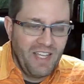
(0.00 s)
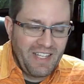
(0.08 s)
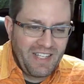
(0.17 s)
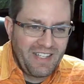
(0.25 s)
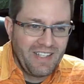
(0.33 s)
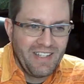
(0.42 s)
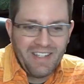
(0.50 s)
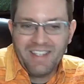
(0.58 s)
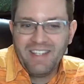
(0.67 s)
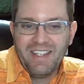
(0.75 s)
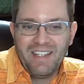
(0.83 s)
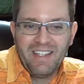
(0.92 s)
like
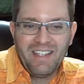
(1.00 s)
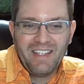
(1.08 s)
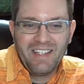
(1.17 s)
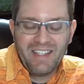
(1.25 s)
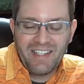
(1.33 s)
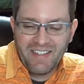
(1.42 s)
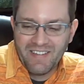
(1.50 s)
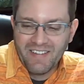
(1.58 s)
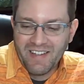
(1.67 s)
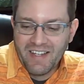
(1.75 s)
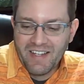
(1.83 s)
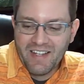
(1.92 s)
you know
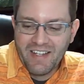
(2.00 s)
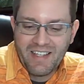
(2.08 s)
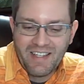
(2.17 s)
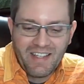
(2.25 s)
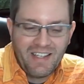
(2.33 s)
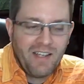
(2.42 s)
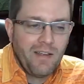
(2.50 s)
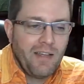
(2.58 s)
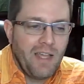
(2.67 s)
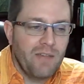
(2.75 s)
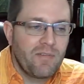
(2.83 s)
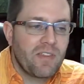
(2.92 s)

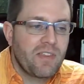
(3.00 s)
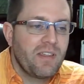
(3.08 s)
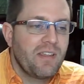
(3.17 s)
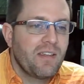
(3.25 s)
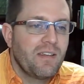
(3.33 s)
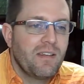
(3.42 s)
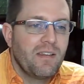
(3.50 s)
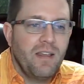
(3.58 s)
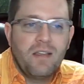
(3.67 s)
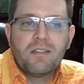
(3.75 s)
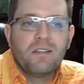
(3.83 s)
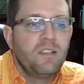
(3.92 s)
everything
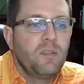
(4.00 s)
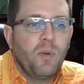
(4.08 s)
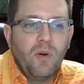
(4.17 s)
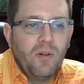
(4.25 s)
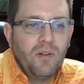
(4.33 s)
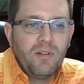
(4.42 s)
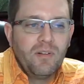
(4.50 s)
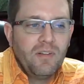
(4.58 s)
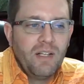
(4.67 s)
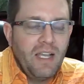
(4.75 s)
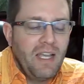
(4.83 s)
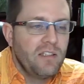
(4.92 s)
is a loophole
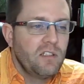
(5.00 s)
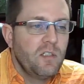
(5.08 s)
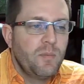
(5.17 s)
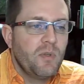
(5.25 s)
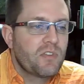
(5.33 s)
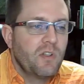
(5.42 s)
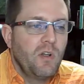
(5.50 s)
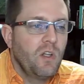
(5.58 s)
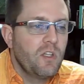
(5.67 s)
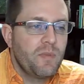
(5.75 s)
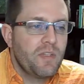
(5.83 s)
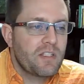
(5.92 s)
and the loopholes can
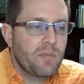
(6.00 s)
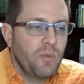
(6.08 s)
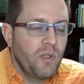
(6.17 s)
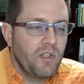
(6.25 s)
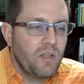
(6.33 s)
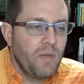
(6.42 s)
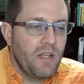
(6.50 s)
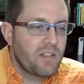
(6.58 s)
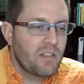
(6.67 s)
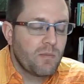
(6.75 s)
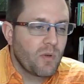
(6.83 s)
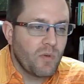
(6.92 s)
only be exploited by the
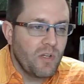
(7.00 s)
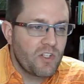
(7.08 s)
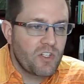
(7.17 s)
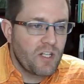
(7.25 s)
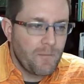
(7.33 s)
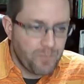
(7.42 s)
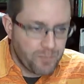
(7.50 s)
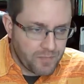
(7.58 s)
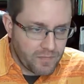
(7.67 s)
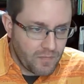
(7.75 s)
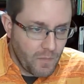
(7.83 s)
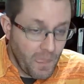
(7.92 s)
super rich
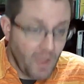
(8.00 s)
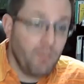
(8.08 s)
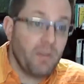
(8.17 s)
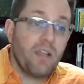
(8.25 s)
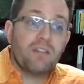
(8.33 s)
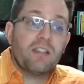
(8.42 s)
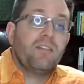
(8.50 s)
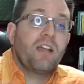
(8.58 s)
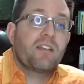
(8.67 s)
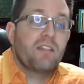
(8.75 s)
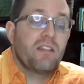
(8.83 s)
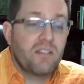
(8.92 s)
because they have
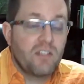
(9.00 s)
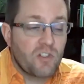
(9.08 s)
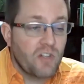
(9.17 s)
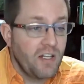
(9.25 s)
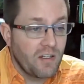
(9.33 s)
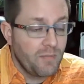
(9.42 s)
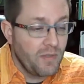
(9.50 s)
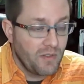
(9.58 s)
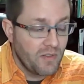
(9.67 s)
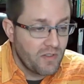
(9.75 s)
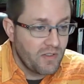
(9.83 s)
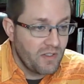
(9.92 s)
access to these trading
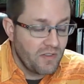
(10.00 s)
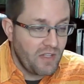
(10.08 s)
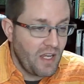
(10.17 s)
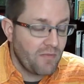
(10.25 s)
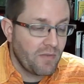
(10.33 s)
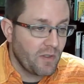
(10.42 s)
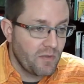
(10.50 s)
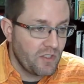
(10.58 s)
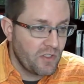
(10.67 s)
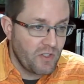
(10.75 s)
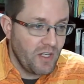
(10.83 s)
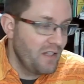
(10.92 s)
computers and these high frequency
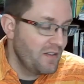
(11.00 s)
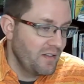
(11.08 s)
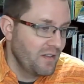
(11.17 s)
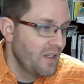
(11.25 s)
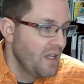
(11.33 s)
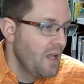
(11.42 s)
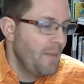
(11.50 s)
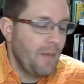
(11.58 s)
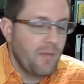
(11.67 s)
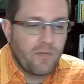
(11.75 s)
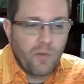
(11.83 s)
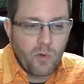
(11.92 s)
trades and
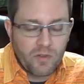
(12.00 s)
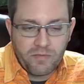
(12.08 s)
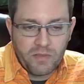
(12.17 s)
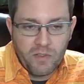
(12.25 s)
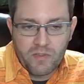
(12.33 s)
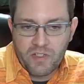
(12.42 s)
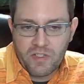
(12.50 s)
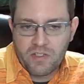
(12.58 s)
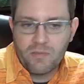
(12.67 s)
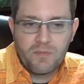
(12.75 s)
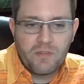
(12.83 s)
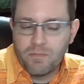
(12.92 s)
payment for order flow
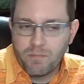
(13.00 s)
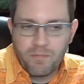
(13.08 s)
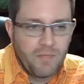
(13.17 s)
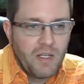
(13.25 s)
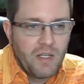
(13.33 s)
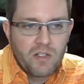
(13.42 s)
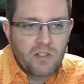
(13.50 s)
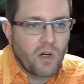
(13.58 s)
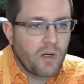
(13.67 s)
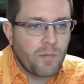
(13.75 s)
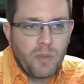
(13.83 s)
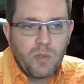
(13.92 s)
systems and
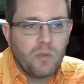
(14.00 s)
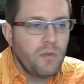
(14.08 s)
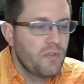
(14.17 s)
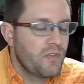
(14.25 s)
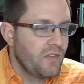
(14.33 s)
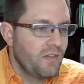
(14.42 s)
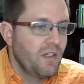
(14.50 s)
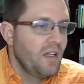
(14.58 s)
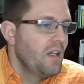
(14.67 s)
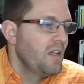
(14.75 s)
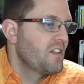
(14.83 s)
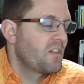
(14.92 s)
dark pools and
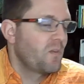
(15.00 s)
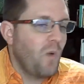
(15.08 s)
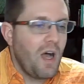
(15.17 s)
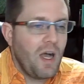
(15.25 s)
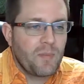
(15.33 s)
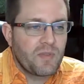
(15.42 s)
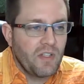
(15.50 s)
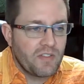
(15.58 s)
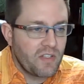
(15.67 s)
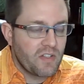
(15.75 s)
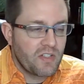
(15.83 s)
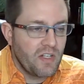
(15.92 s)
swaps and all this
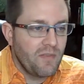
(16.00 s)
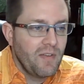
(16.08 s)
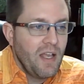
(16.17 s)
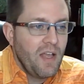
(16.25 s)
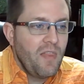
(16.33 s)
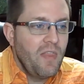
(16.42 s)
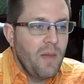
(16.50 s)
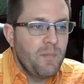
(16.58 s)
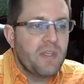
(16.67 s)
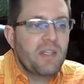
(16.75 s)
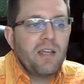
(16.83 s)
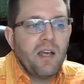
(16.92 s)
other stuff that
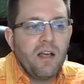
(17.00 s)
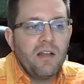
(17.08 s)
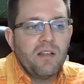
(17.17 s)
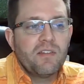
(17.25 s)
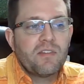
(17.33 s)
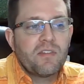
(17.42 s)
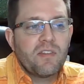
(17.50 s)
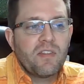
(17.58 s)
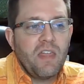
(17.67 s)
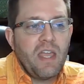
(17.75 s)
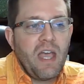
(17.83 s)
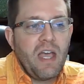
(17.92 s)
because
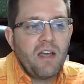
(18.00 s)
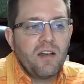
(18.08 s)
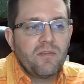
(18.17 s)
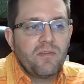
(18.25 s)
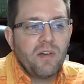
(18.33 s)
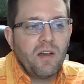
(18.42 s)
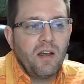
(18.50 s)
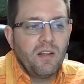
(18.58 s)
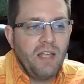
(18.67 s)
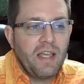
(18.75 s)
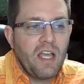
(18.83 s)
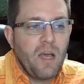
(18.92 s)
they have a
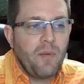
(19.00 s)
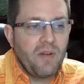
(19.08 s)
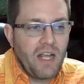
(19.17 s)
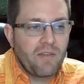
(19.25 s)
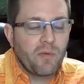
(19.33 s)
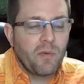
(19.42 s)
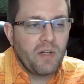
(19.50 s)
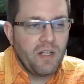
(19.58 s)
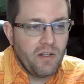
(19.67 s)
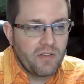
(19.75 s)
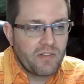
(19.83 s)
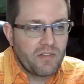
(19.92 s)
leg up on everyone
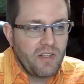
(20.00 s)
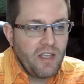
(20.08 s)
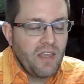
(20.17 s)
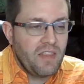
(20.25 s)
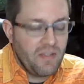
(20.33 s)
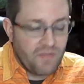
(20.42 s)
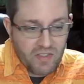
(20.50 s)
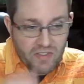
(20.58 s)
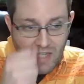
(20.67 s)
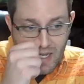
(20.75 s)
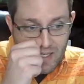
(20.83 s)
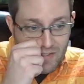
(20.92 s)
else they've
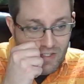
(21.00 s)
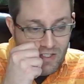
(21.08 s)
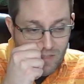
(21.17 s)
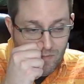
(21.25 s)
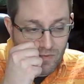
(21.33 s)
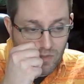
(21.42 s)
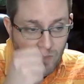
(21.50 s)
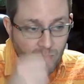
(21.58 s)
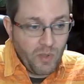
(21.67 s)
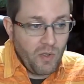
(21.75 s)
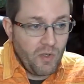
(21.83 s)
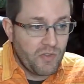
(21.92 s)
designed a system of
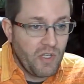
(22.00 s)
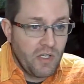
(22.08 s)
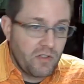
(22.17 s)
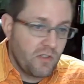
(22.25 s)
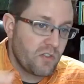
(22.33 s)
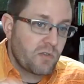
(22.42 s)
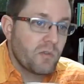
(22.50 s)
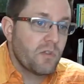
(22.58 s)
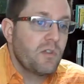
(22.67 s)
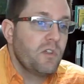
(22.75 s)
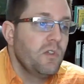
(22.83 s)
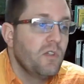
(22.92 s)
loopholes to screw
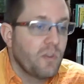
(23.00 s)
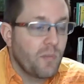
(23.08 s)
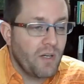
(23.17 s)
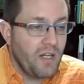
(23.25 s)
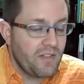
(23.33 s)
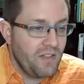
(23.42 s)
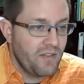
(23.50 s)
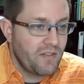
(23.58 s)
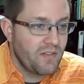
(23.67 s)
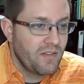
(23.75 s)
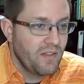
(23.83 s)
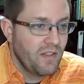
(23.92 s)
you in the
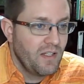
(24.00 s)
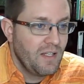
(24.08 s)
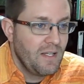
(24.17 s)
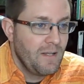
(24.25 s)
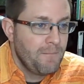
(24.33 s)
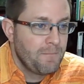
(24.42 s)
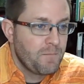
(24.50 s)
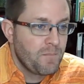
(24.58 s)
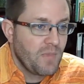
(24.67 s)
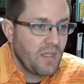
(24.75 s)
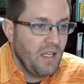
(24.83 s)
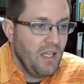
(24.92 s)
process
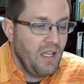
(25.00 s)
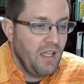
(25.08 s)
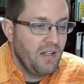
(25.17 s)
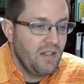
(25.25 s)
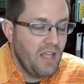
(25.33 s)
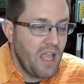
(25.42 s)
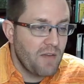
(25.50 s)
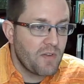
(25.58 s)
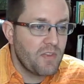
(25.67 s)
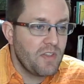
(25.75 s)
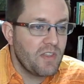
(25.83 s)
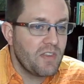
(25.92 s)
and
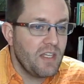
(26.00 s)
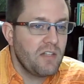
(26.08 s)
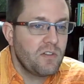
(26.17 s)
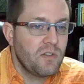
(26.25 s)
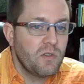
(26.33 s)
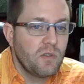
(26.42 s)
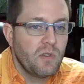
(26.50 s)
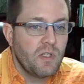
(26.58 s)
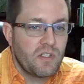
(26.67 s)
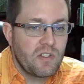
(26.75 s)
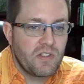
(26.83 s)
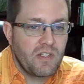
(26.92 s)
everything they do
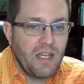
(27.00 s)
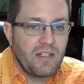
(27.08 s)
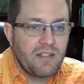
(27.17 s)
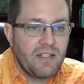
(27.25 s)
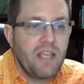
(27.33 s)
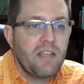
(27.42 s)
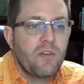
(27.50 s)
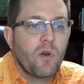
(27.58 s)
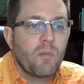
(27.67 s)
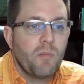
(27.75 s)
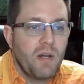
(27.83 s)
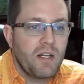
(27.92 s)
is designed to take
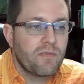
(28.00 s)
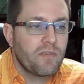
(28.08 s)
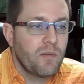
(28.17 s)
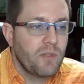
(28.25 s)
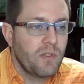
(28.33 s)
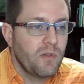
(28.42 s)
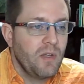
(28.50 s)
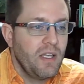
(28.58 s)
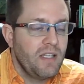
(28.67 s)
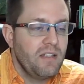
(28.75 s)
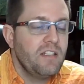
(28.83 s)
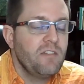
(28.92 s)
your money from you
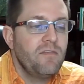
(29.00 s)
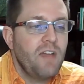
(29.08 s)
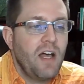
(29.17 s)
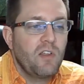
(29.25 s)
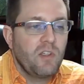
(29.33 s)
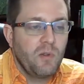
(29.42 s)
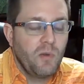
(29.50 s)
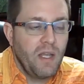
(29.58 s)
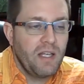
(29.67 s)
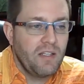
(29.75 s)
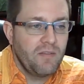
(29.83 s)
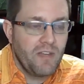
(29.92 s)
and devalue
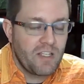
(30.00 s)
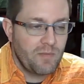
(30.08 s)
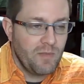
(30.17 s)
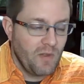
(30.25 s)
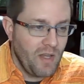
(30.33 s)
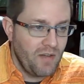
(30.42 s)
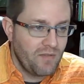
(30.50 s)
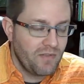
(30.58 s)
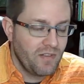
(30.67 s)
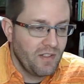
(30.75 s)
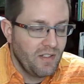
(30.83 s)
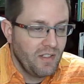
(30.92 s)
any investment you have.
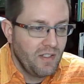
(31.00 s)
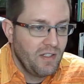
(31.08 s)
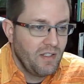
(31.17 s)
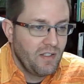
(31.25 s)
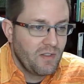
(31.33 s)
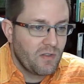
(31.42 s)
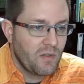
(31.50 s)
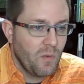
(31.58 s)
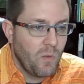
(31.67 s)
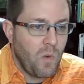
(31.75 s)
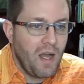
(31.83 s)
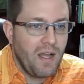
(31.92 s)
So
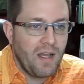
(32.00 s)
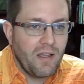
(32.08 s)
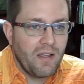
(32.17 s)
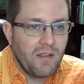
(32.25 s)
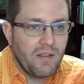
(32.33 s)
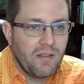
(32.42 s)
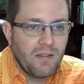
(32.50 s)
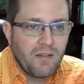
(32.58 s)
why